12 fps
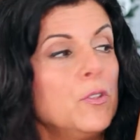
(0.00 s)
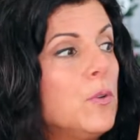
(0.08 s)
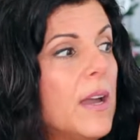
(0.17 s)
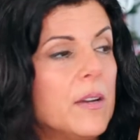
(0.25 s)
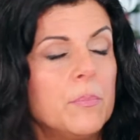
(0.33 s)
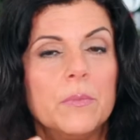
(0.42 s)
you
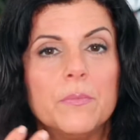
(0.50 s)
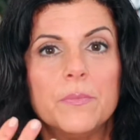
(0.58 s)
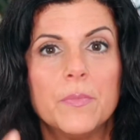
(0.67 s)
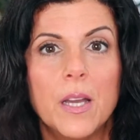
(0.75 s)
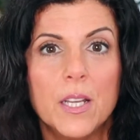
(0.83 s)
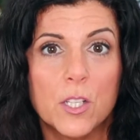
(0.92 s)
have
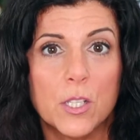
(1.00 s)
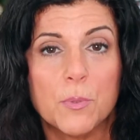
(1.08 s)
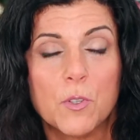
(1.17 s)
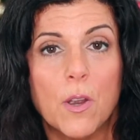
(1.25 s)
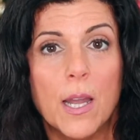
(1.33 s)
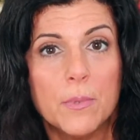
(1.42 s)
been
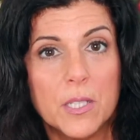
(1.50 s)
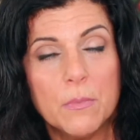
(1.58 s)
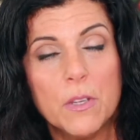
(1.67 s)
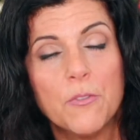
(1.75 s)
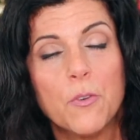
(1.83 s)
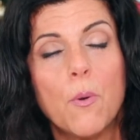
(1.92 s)
subscribed to
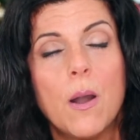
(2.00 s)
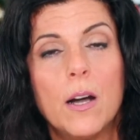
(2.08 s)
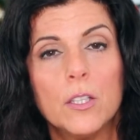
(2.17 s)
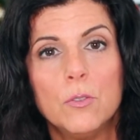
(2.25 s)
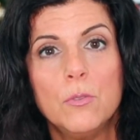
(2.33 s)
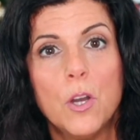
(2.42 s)
me for a
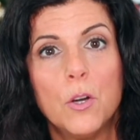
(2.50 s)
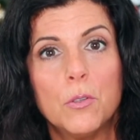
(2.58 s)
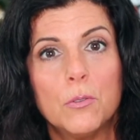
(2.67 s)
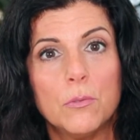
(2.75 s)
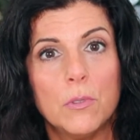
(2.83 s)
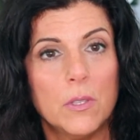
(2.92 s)
while, you
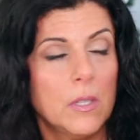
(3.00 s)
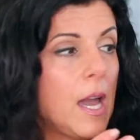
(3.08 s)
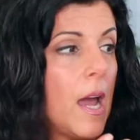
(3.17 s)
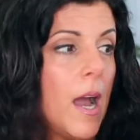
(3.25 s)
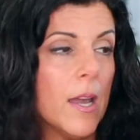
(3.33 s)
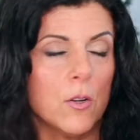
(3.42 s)
know
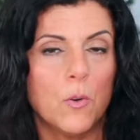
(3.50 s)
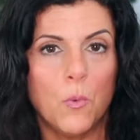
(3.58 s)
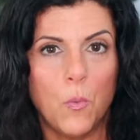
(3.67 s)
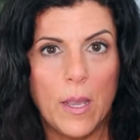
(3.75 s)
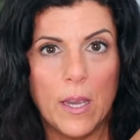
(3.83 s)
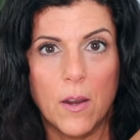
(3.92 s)
that I don't
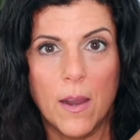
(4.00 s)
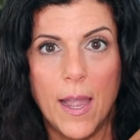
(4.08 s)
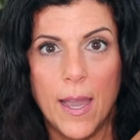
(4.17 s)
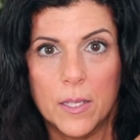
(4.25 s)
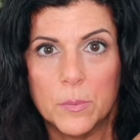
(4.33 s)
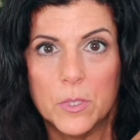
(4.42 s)
wear
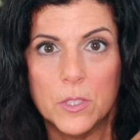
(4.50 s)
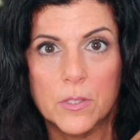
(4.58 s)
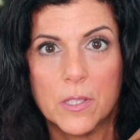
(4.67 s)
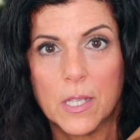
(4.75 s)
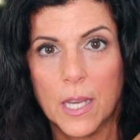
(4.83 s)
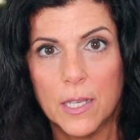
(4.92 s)
animal
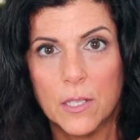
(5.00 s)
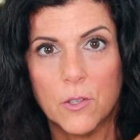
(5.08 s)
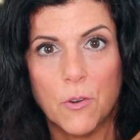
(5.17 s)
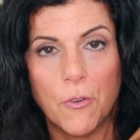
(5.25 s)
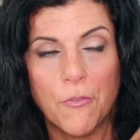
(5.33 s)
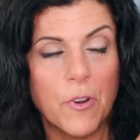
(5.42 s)
skin
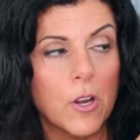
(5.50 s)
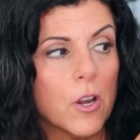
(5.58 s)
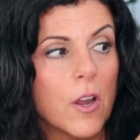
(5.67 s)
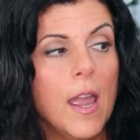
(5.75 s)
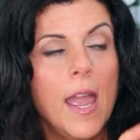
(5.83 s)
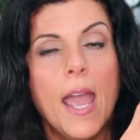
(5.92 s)
or
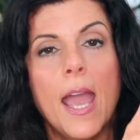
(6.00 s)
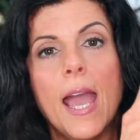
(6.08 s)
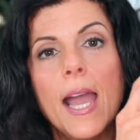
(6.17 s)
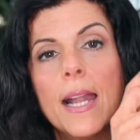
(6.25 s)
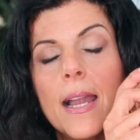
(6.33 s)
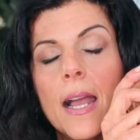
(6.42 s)
fur,
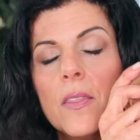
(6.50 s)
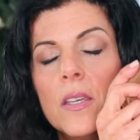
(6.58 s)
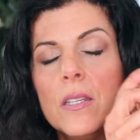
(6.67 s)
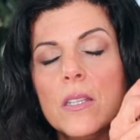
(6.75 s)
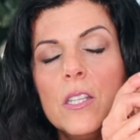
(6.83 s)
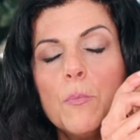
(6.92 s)
and
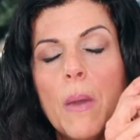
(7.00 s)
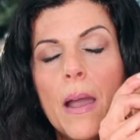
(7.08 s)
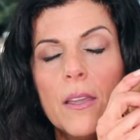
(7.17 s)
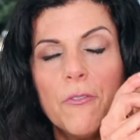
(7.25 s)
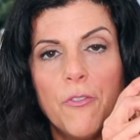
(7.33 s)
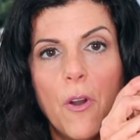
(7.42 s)
this is
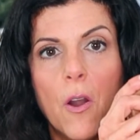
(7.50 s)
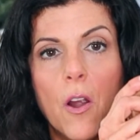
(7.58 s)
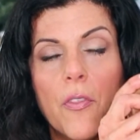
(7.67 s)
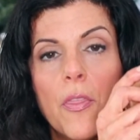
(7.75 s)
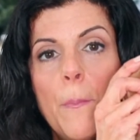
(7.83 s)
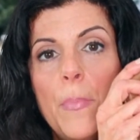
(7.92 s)
by
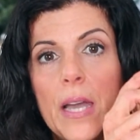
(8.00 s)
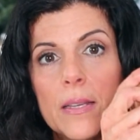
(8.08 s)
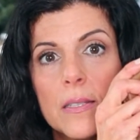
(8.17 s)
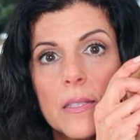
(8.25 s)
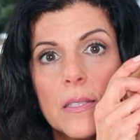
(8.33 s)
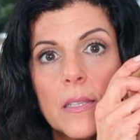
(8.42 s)
far the
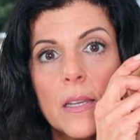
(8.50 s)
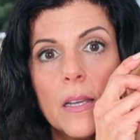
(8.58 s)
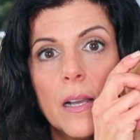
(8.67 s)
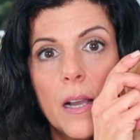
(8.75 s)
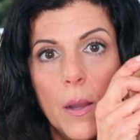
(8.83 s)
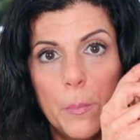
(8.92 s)
best
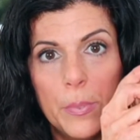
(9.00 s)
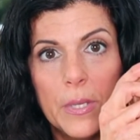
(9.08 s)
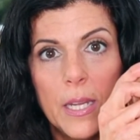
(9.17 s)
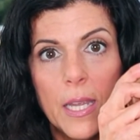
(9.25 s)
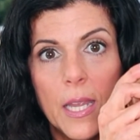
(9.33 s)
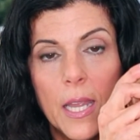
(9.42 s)

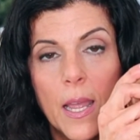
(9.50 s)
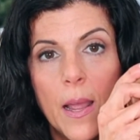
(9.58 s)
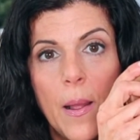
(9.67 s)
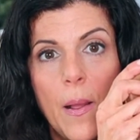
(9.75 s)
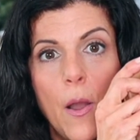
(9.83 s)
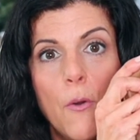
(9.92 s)
company
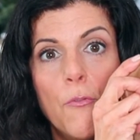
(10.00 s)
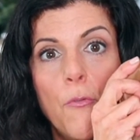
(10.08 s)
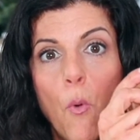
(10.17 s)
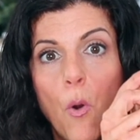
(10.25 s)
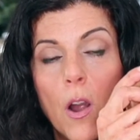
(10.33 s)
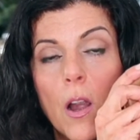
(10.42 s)

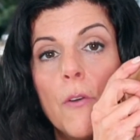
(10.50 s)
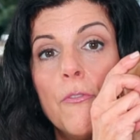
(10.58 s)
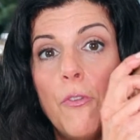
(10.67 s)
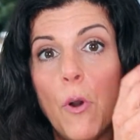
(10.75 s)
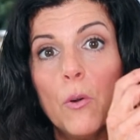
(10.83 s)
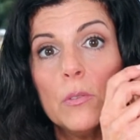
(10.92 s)
for
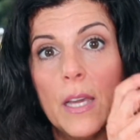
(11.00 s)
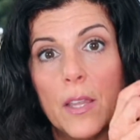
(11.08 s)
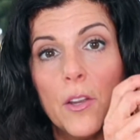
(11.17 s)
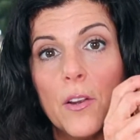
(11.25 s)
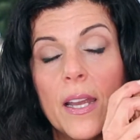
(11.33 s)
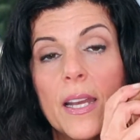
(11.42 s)
faux
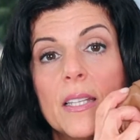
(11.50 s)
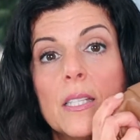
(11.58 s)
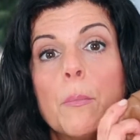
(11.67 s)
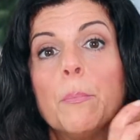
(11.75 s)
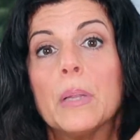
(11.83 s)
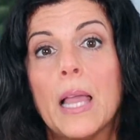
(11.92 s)
leather. It is
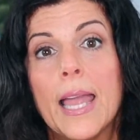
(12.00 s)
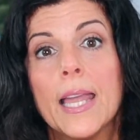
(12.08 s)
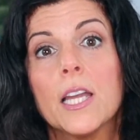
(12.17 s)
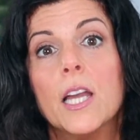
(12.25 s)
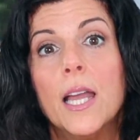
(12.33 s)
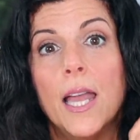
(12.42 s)

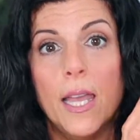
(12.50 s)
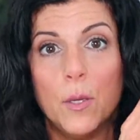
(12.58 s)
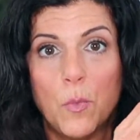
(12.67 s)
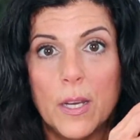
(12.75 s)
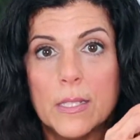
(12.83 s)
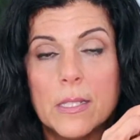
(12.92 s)
Blank
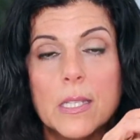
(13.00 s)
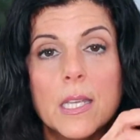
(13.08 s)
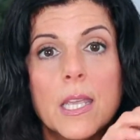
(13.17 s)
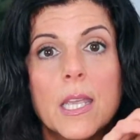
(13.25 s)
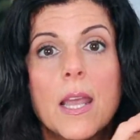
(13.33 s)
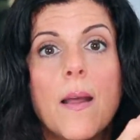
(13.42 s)

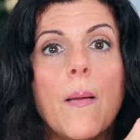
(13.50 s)
NYC.